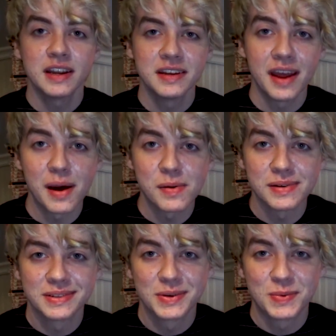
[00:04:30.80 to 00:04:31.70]
And now
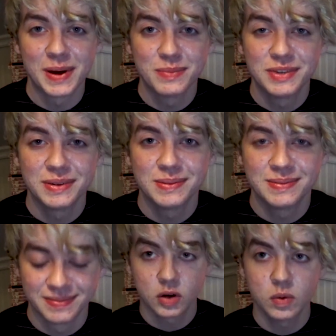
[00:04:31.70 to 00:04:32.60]
on to
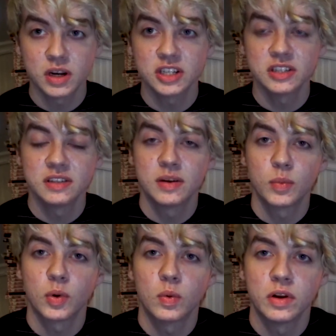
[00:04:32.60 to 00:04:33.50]
Webtoon. Question
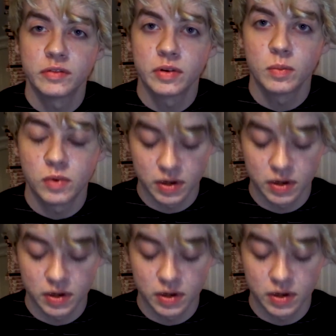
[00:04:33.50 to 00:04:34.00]
number one from